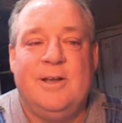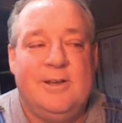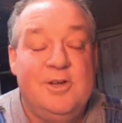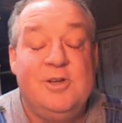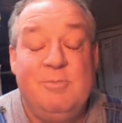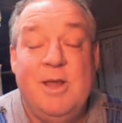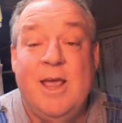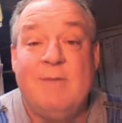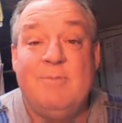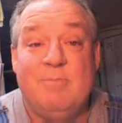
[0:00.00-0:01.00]
you should be
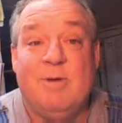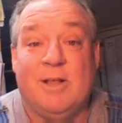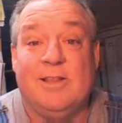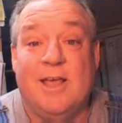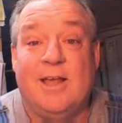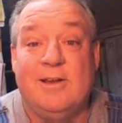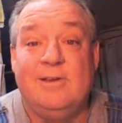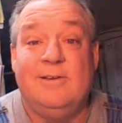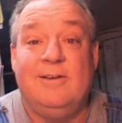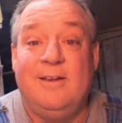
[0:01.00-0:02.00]
happy about
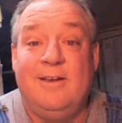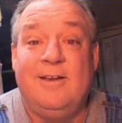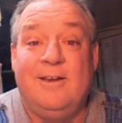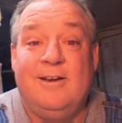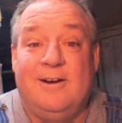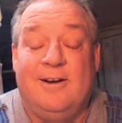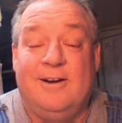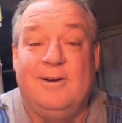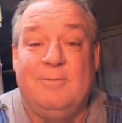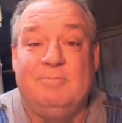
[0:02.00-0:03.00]
that.
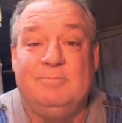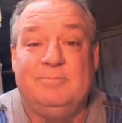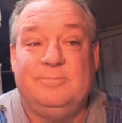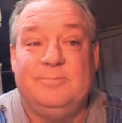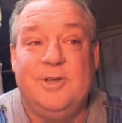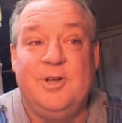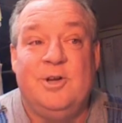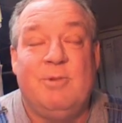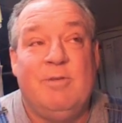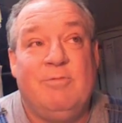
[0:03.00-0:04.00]

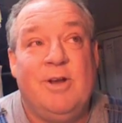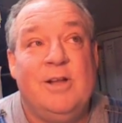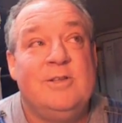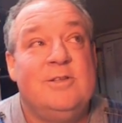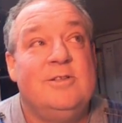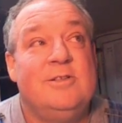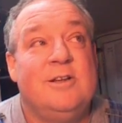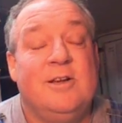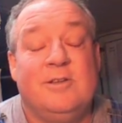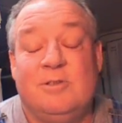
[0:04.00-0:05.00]
My friends,
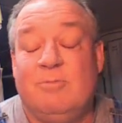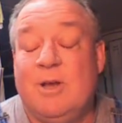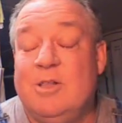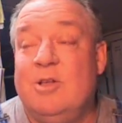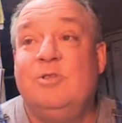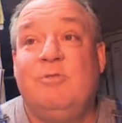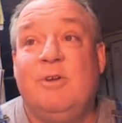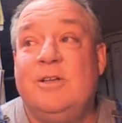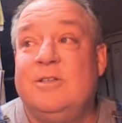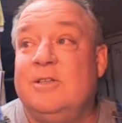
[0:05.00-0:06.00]
some of my close
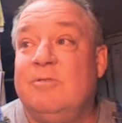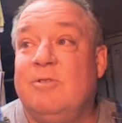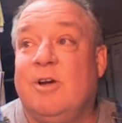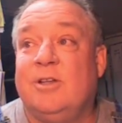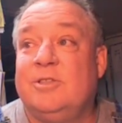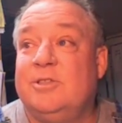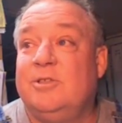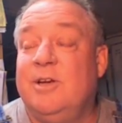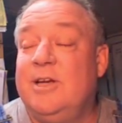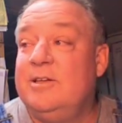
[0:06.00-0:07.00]
friends live across the
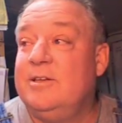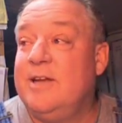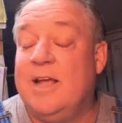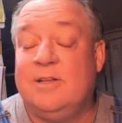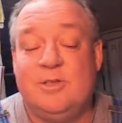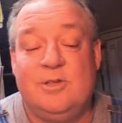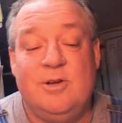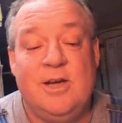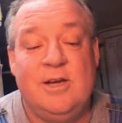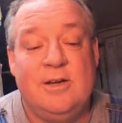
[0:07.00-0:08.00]
street and down the
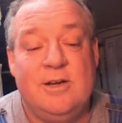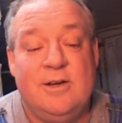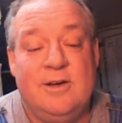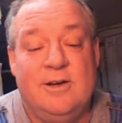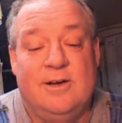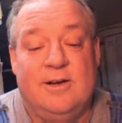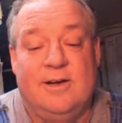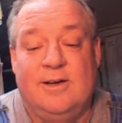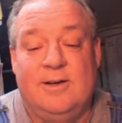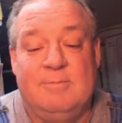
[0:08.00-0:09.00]
street.
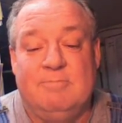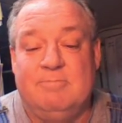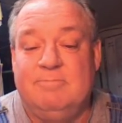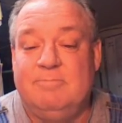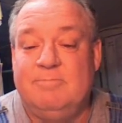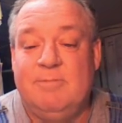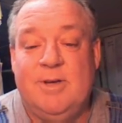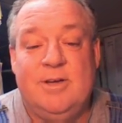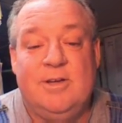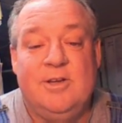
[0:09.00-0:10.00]

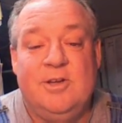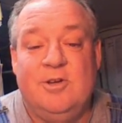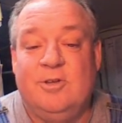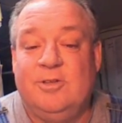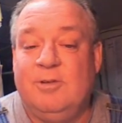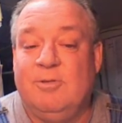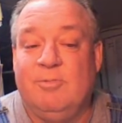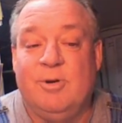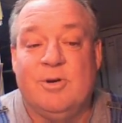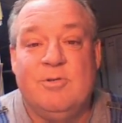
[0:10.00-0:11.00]
They were
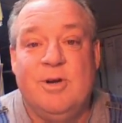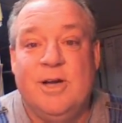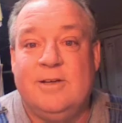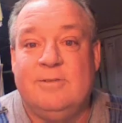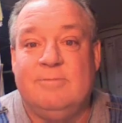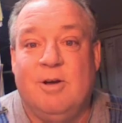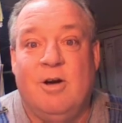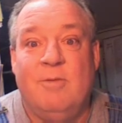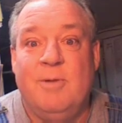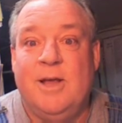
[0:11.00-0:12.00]
real quick to,
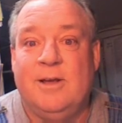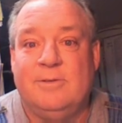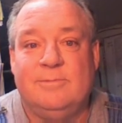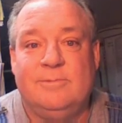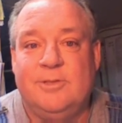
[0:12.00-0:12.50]
oh man,